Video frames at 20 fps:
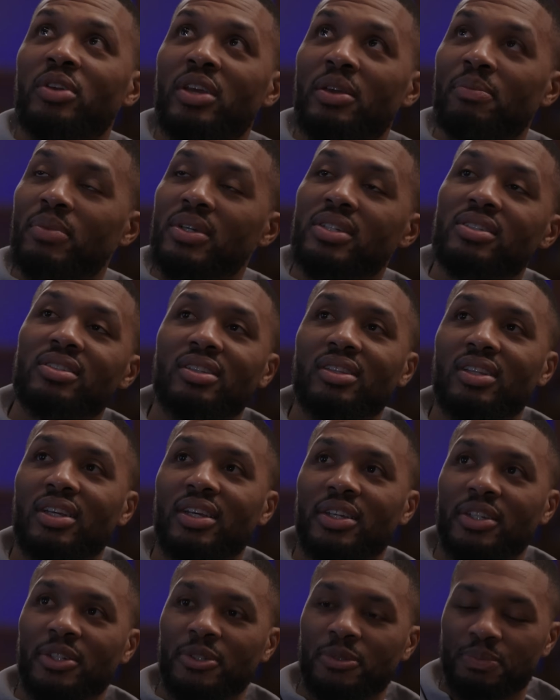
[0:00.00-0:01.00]
He missed the
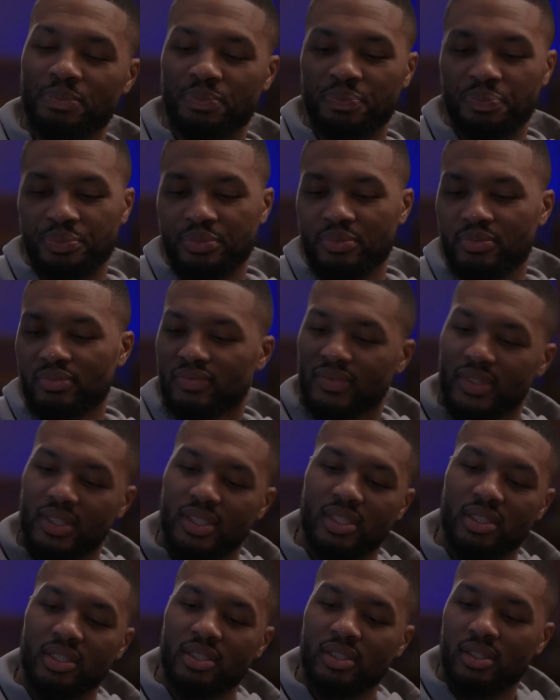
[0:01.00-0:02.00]
layup.
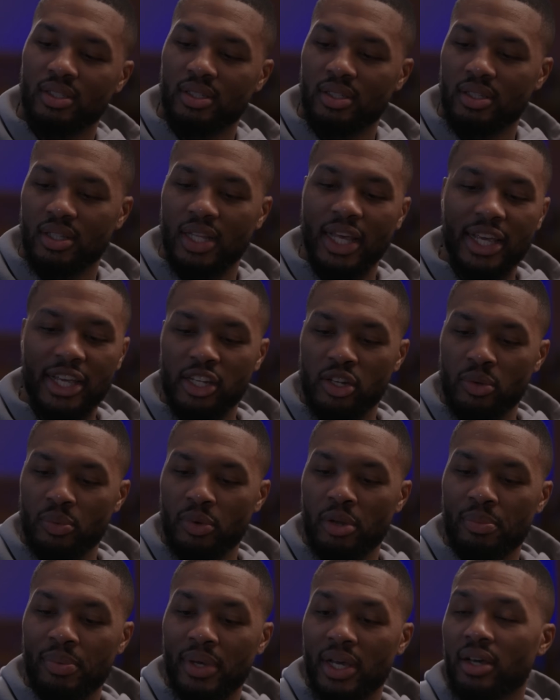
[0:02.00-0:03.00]
They get the
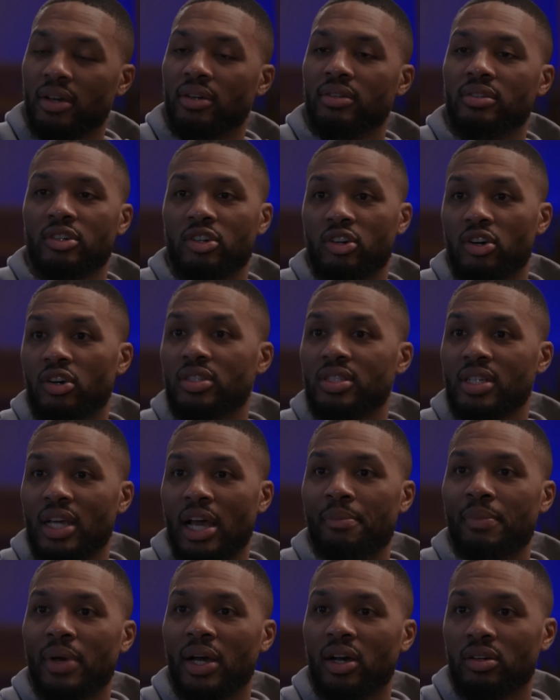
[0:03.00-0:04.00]
rebound, call
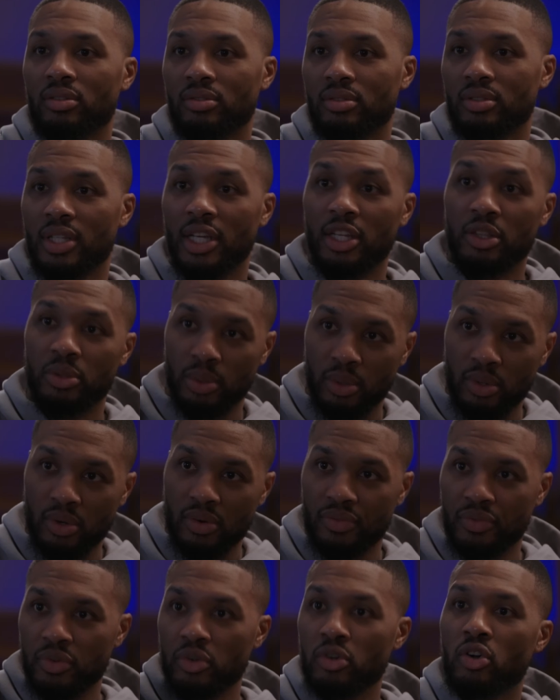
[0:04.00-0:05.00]
timeout. They throw
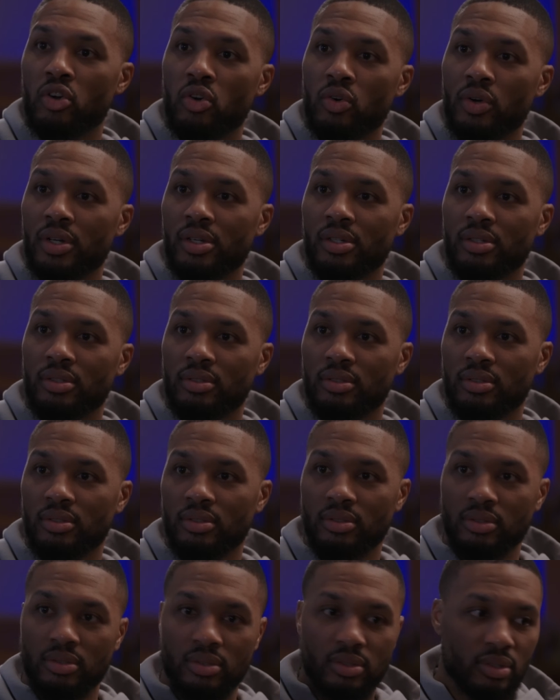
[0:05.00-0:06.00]
a full court,
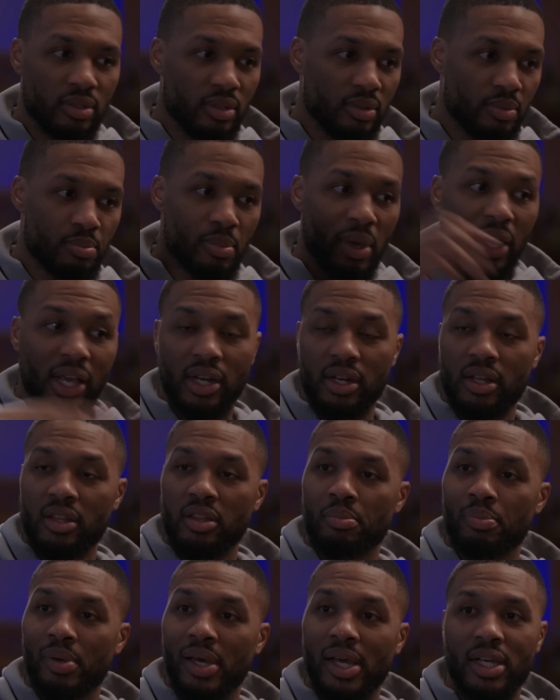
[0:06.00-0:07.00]
make
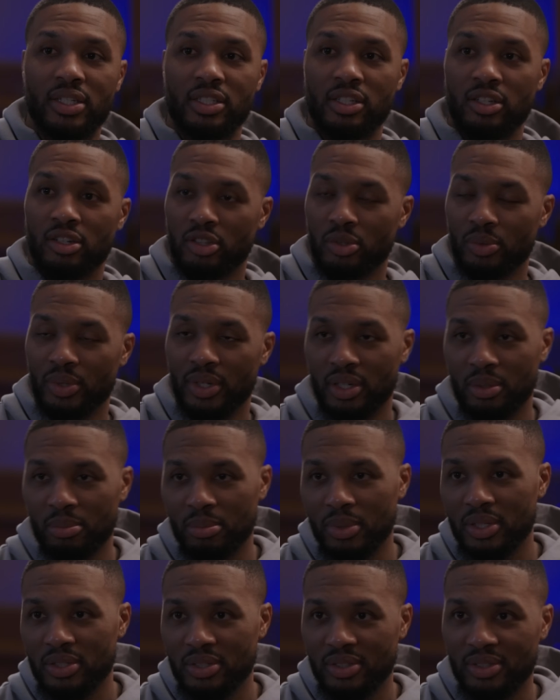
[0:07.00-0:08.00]
another pass, hit a 3 at the
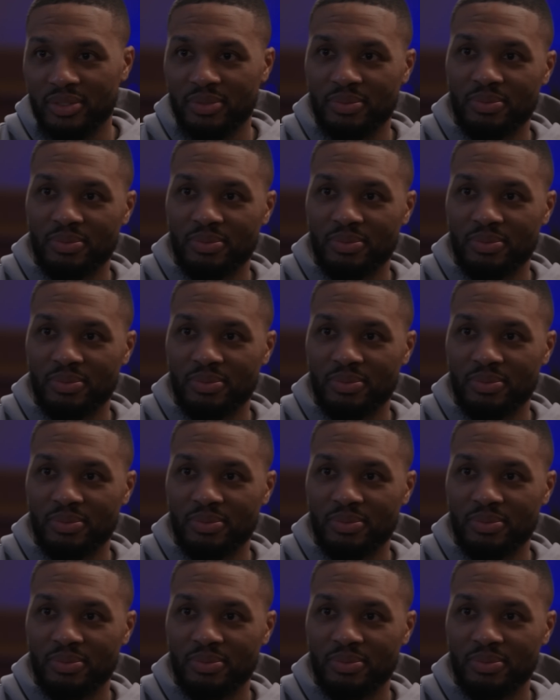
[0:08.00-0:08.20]
buzzer.